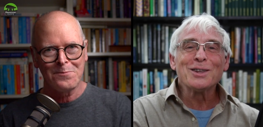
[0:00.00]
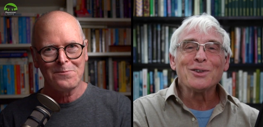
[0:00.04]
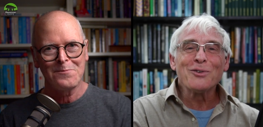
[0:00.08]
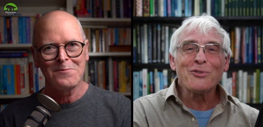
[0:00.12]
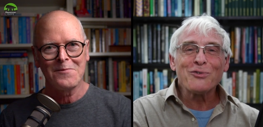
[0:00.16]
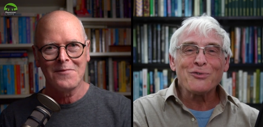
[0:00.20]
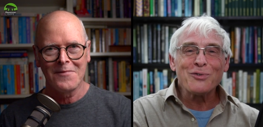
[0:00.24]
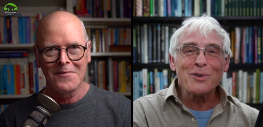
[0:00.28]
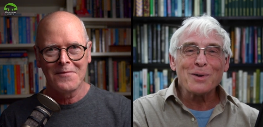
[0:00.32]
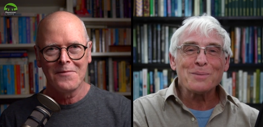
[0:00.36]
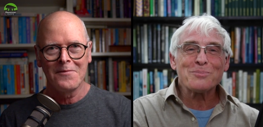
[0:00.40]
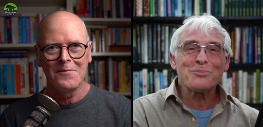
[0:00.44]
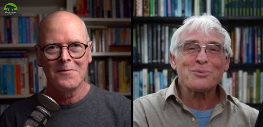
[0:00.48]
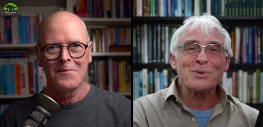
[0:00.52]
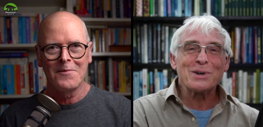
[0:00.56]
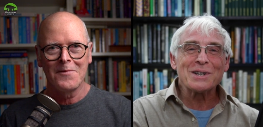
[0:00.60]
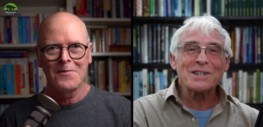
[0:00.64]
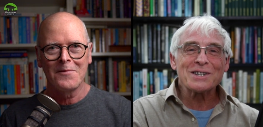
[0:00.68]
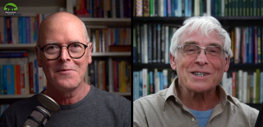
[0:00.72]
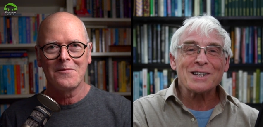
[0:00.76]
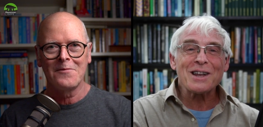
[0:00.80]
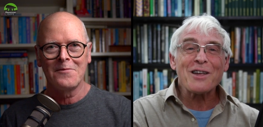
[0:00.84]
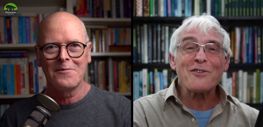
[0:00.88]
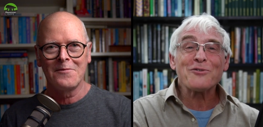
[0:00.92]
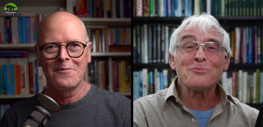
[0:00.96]
Speaker 1: in the
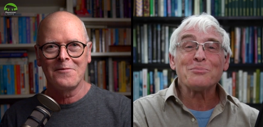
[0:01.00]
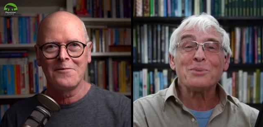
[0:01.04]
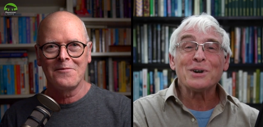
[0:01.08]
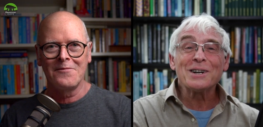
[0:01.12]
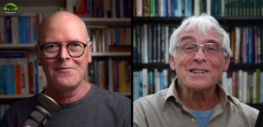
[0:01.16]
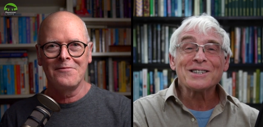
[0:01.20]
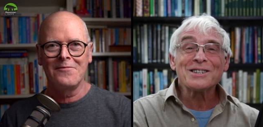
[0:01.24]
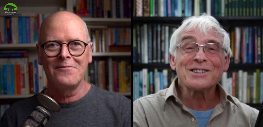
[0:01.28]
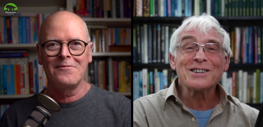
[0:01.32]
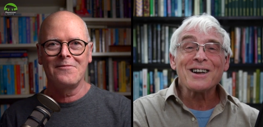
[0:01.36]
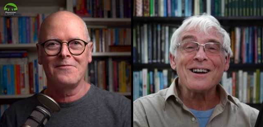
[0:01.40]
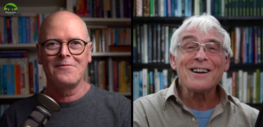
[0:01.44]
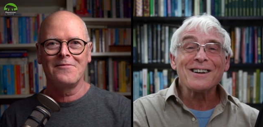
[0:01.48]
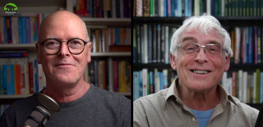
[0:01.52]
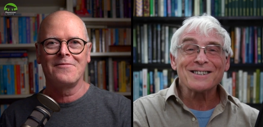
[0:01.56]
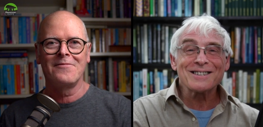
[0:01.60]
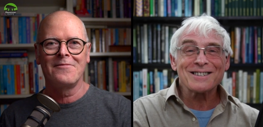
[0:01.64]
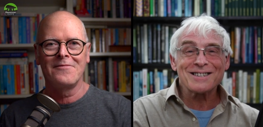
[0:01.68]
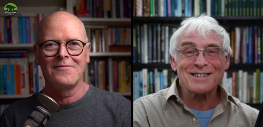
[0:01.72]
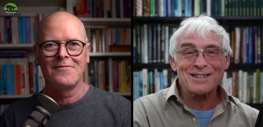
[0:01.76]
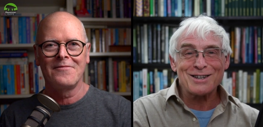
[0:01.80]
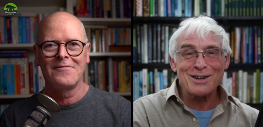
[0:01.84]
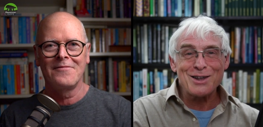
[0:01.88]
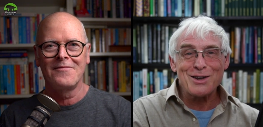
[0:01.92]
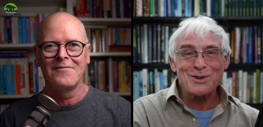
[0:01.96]
footprints left by giant
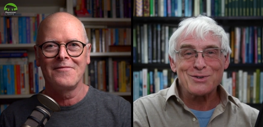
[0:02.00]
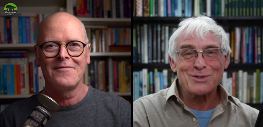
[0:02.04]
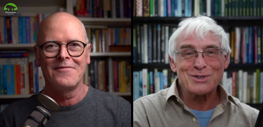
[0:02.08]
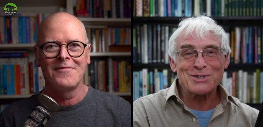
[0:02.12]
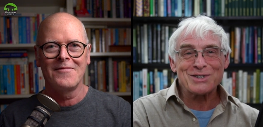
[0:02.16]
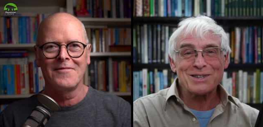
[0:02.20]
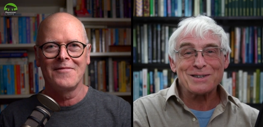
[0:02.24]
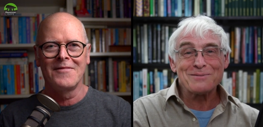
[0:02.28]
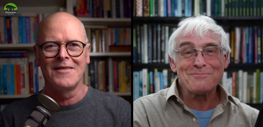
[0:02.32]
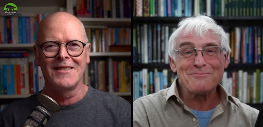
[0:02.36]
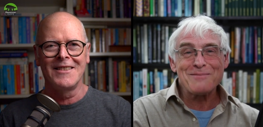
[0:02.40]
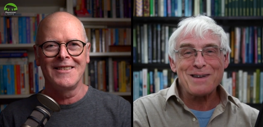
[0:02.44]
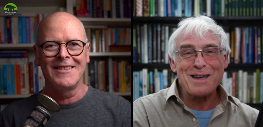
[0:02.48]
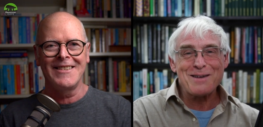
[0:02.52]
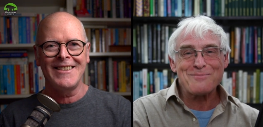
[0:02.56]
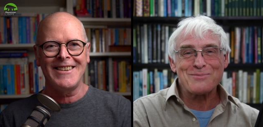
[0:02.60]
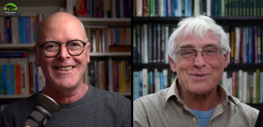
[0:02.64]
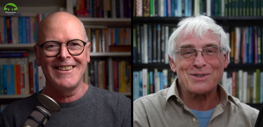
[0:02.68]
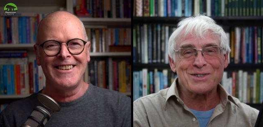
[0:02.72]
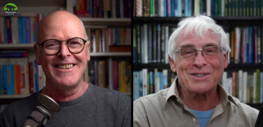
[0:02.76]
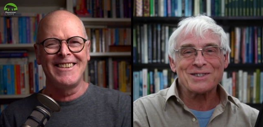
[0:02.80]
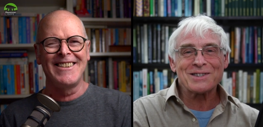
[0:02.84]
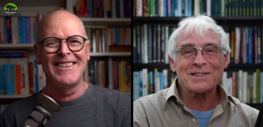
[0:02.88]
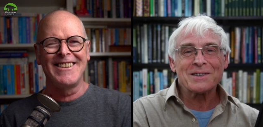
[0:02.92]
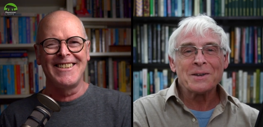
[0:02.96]
sloths and
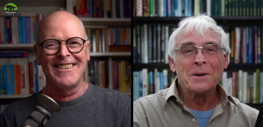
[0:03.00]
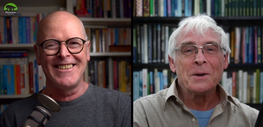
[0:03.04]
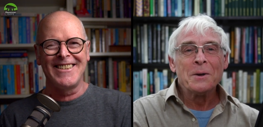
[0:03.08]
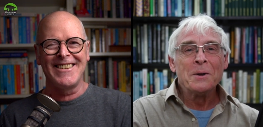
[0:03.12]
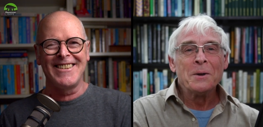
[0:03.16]
mammoths.